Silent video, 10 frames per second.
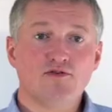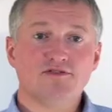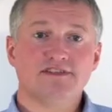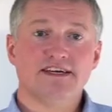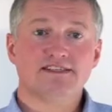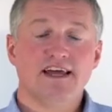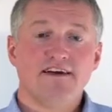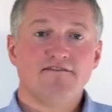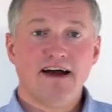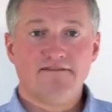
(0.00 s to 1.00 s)
things,
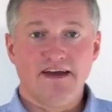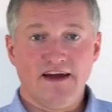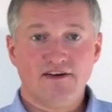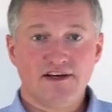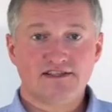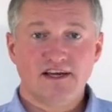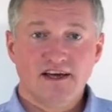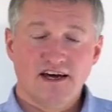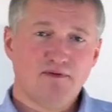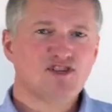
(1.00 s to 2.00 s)
5 areas,
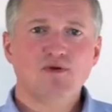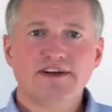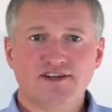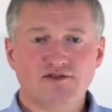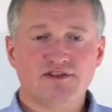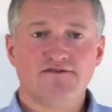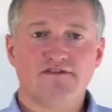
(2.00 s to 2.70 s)
about 22 different